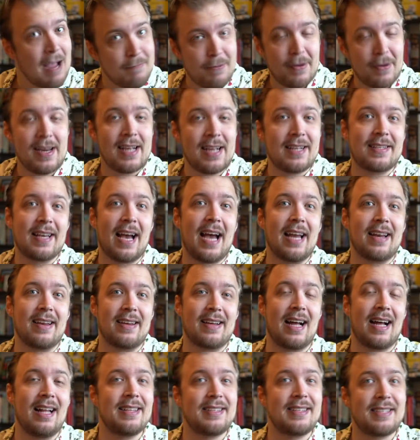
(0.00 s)
I'm pretty
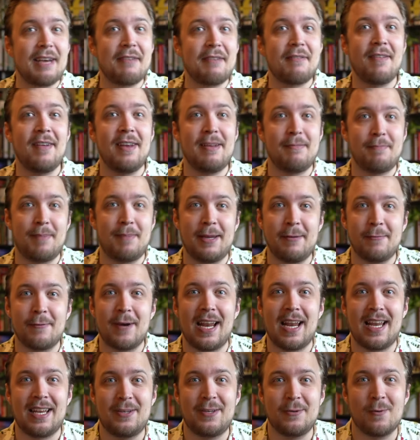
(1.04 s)
excited. I'll definitely be
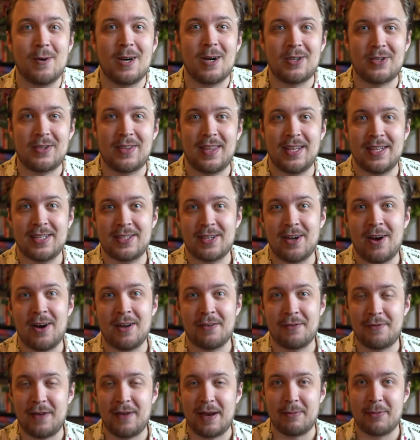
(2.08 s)
ready to watch this
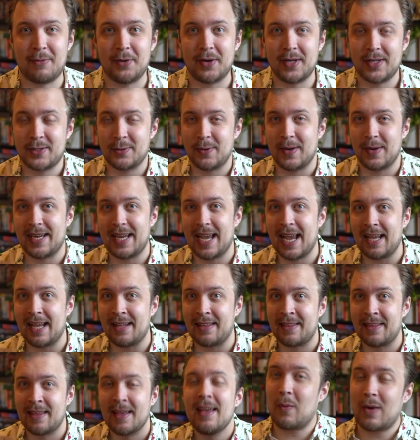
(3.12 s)
on February
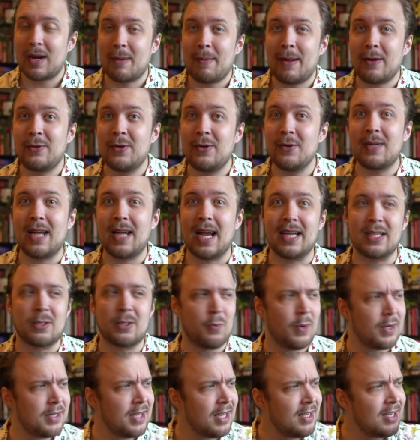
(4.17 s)
28th. But what about you
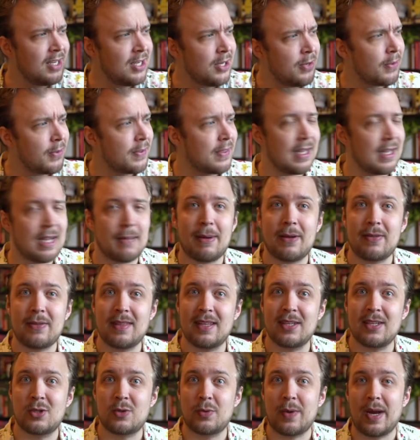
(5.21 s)
guys? What did you think
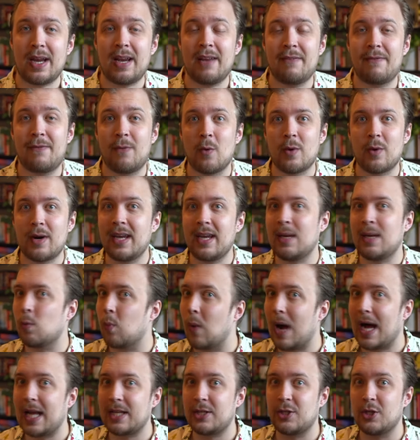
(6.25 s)
about this trailer for
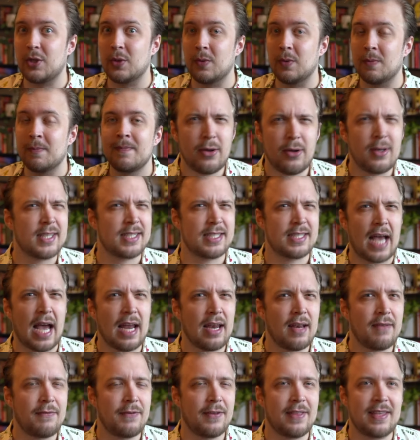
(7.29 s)
Iwaju? Are you
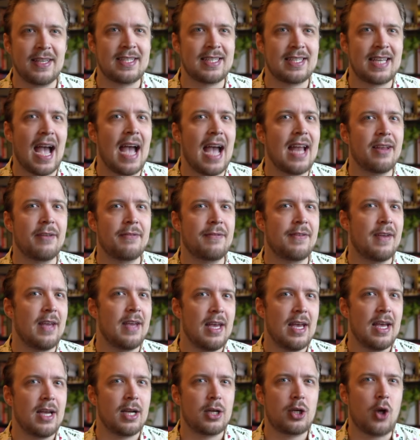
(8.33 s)
excited for this kind of
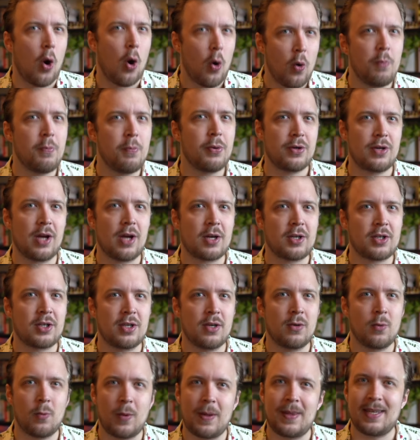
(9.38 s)

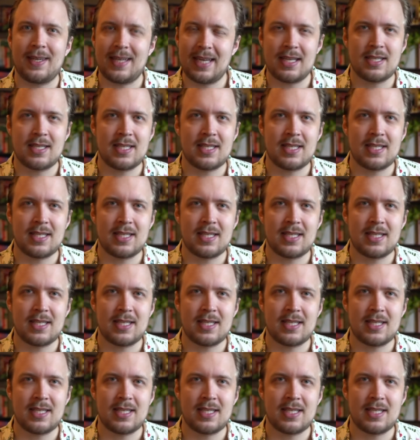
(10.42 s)
co-production with